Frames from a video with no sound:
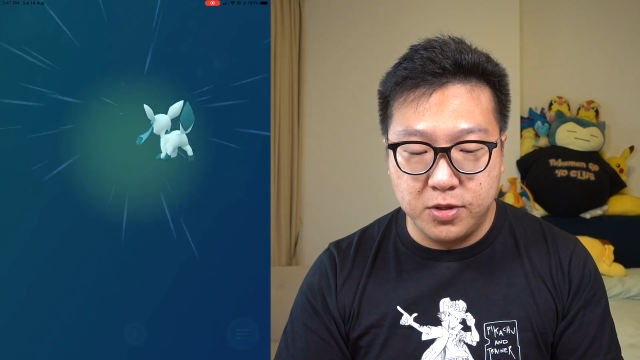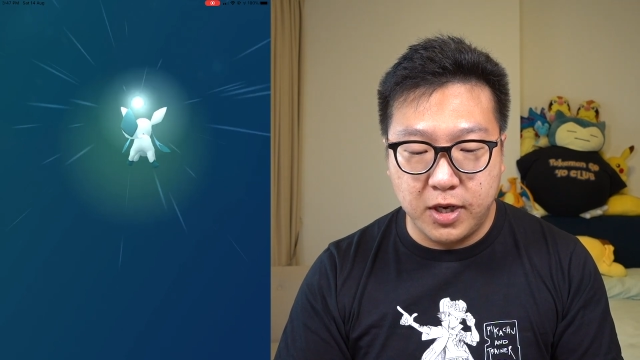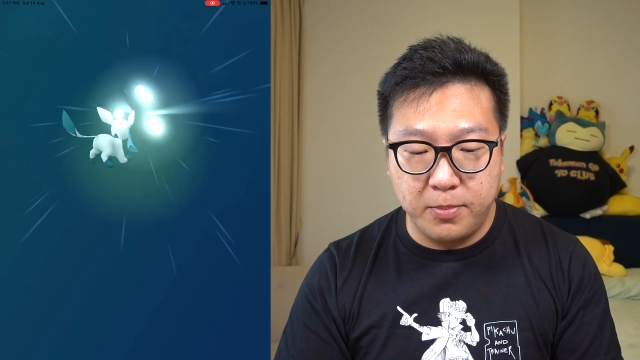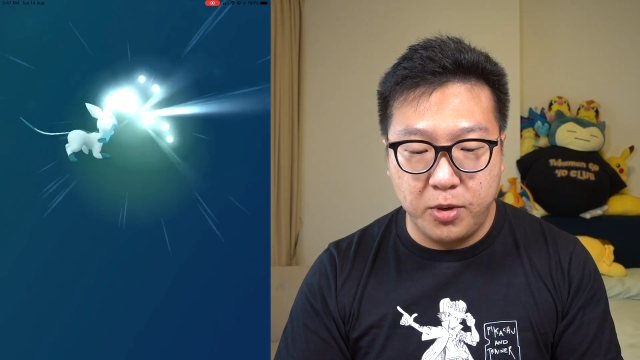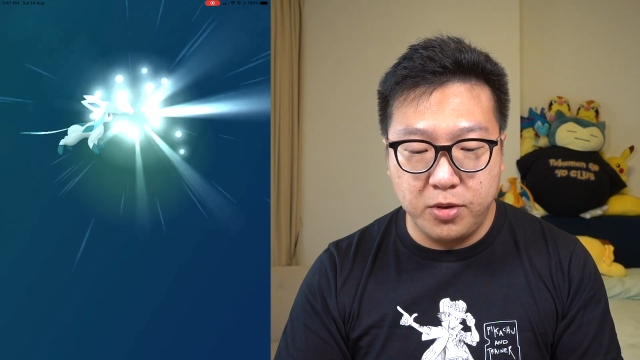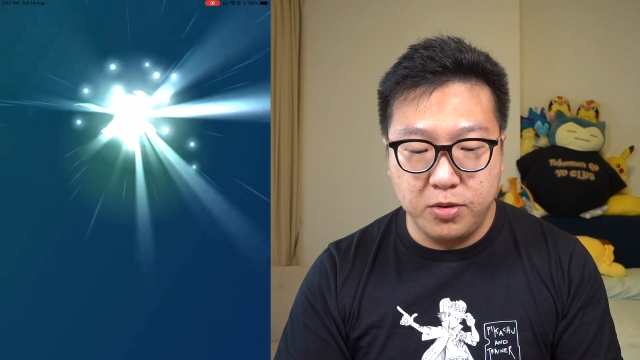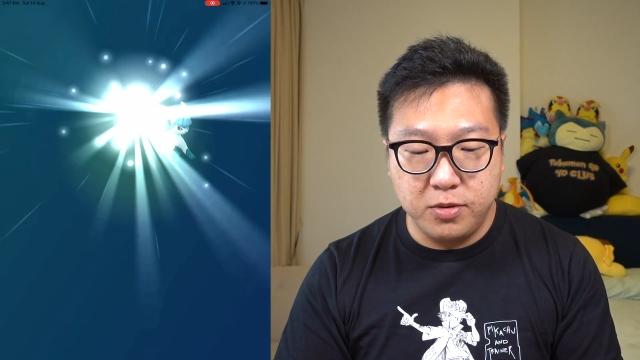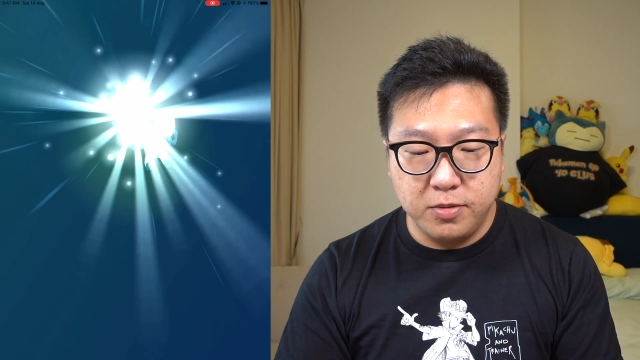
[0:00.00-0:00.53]

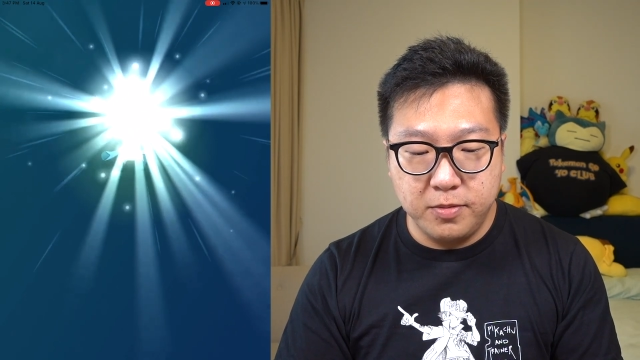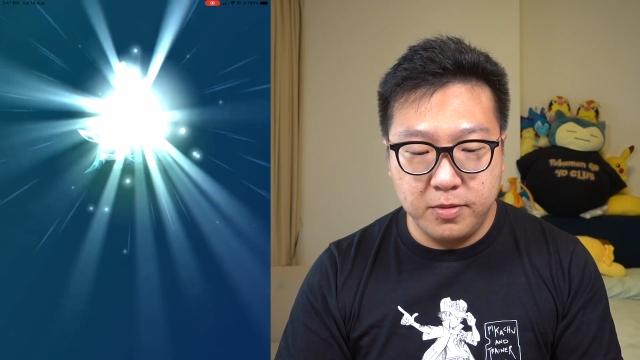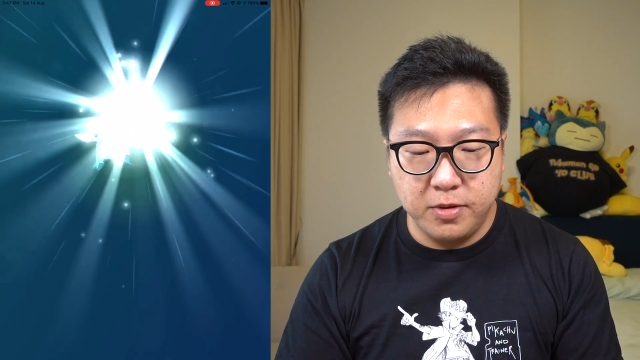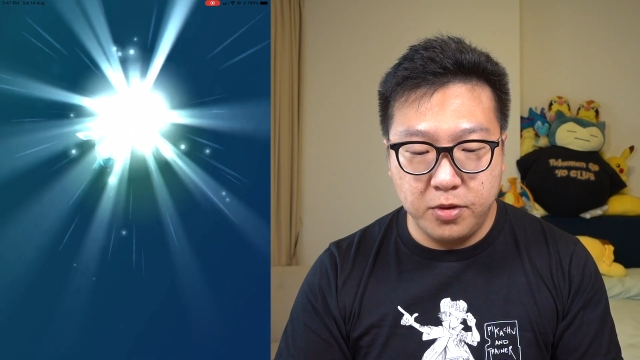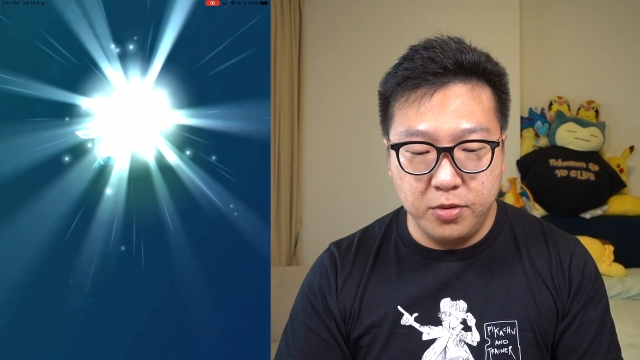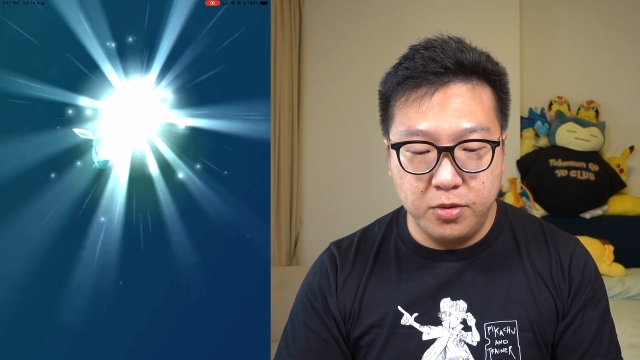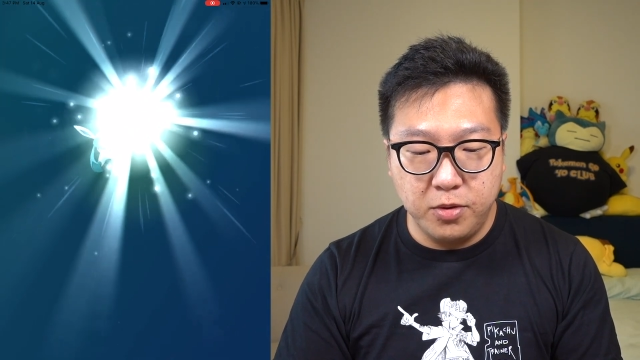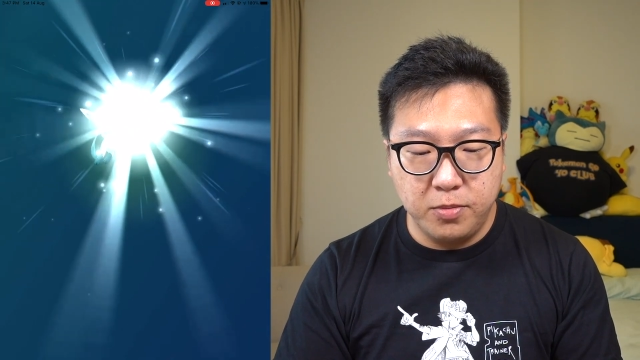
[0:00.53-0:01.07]
Come on,
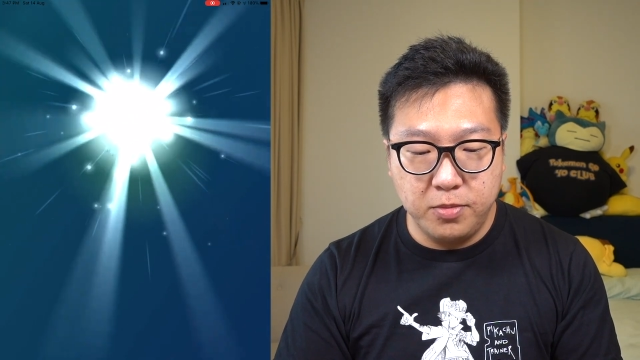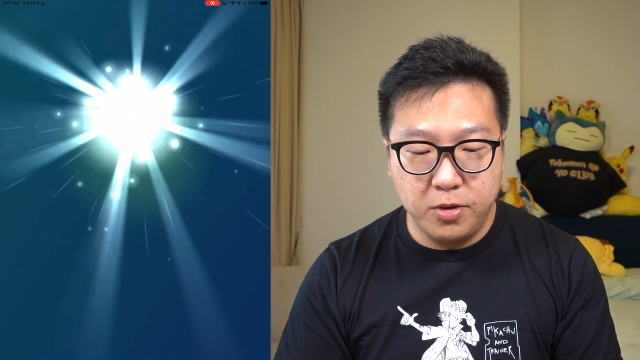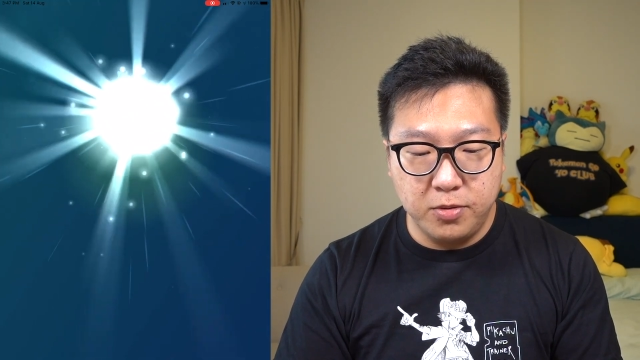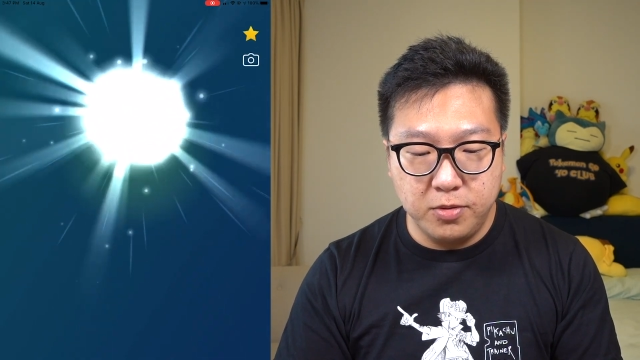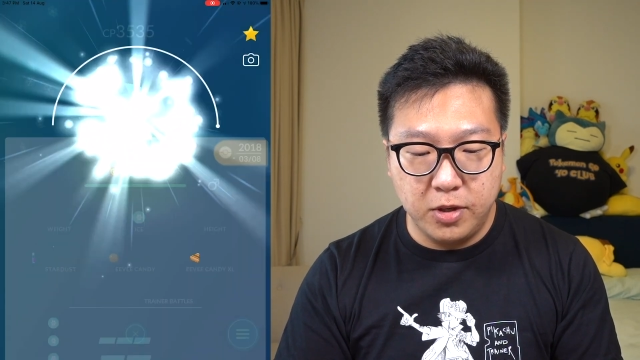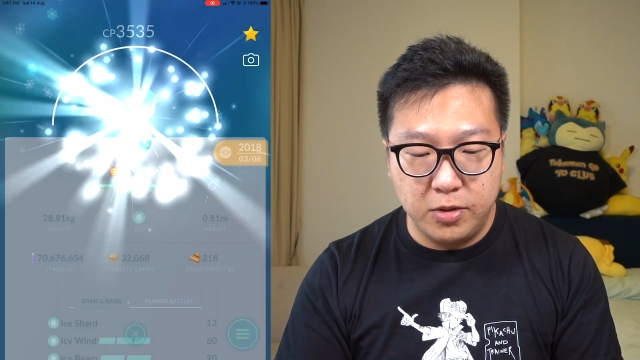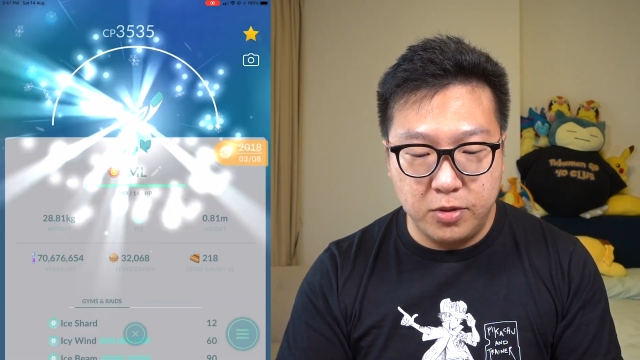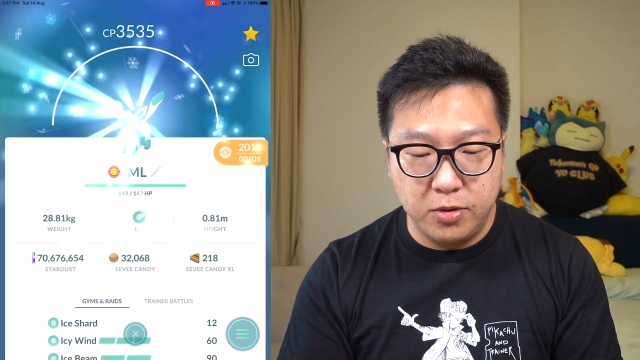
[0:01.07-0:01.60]
don't, don't,
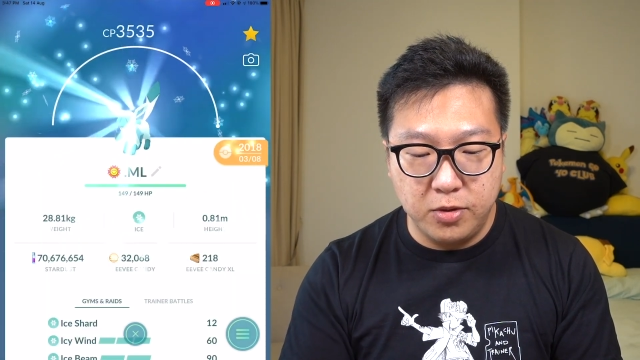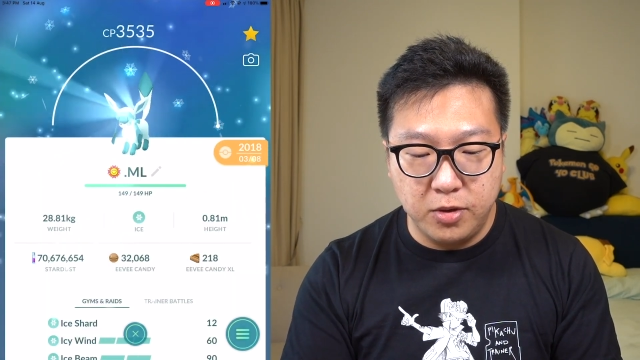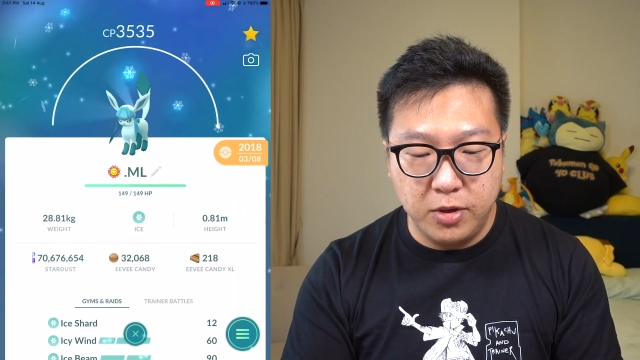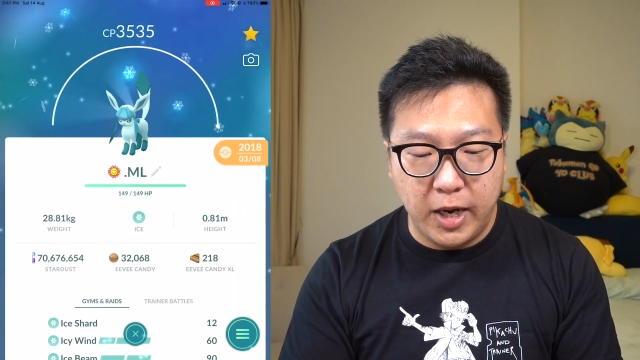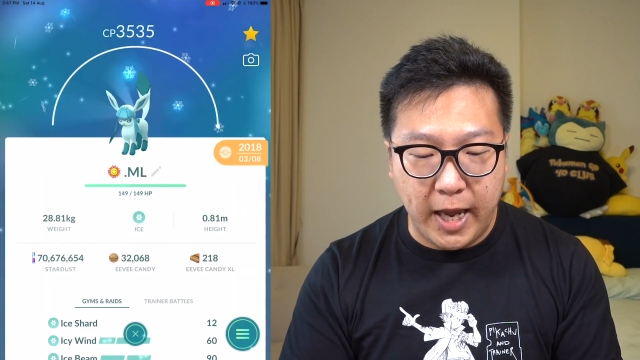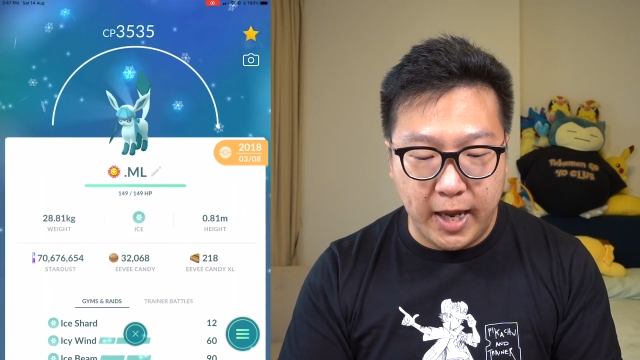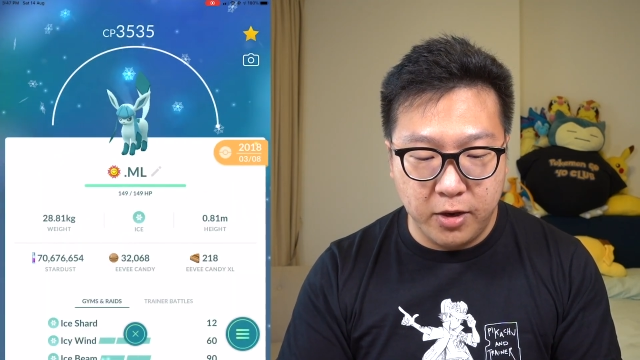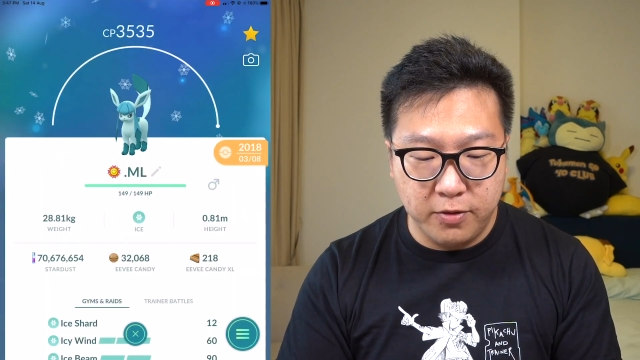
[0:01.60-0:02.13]
don't, don't, don't,
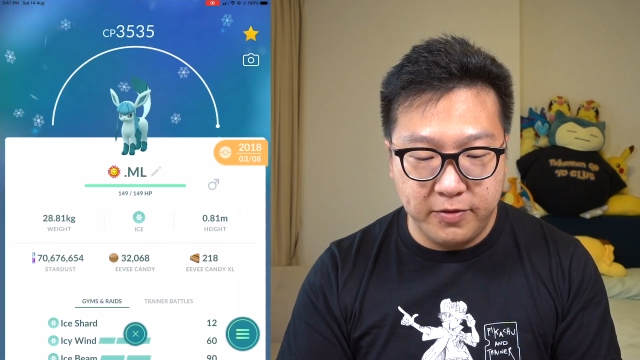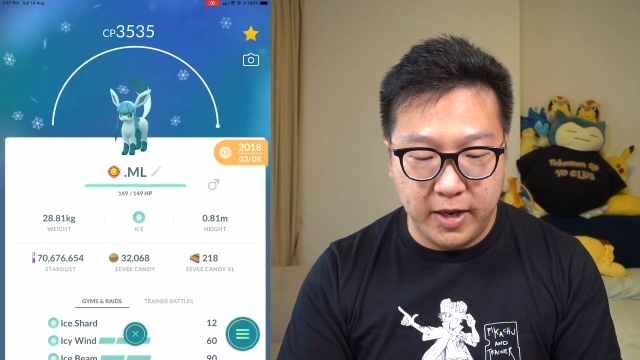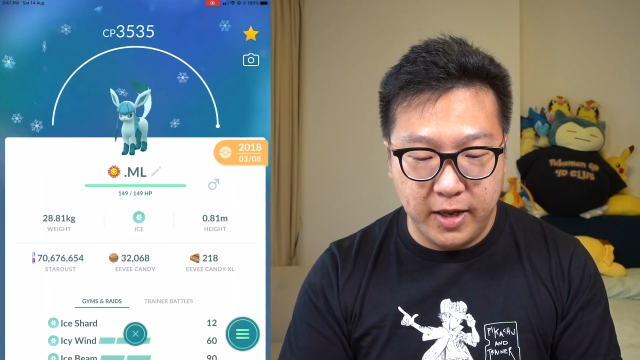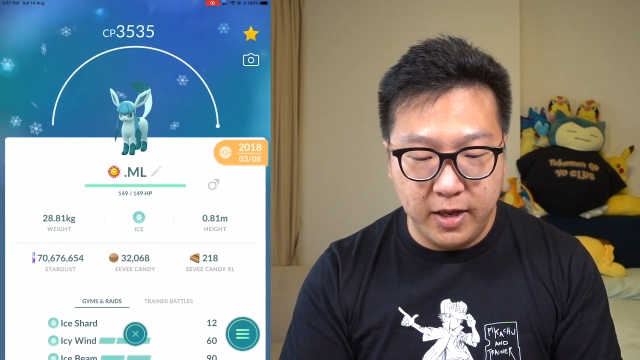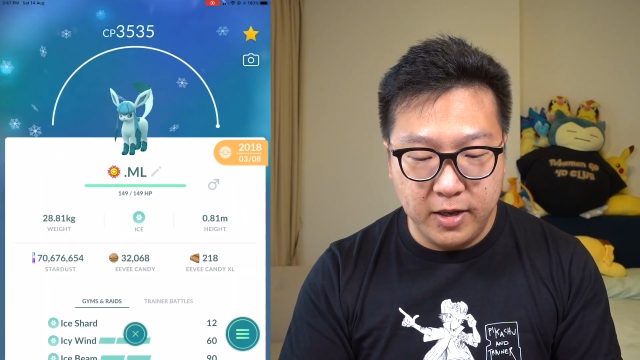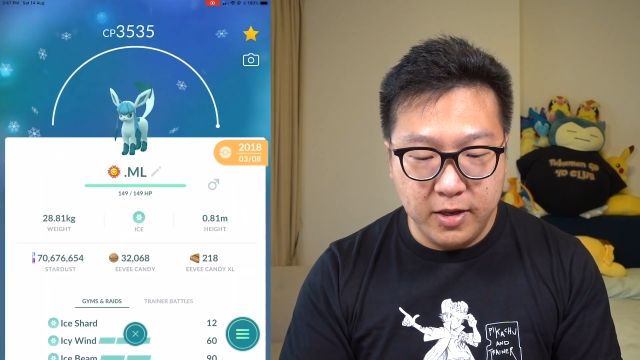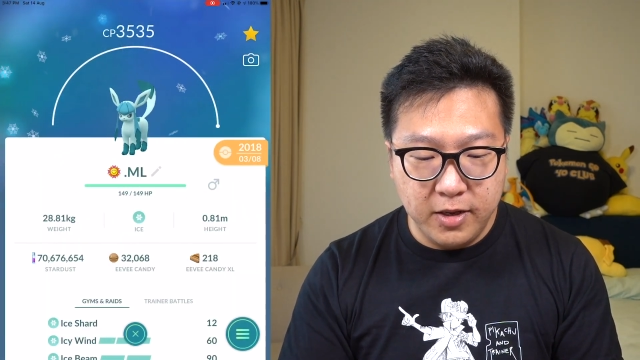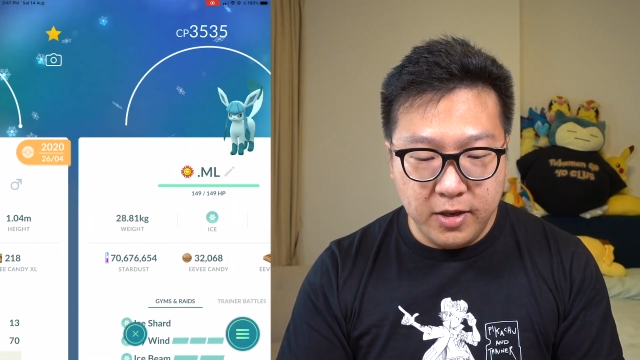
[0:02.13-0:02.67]
don't hang over
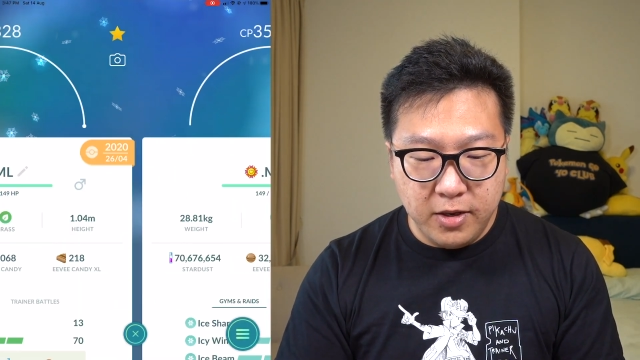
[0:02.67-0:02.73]
there.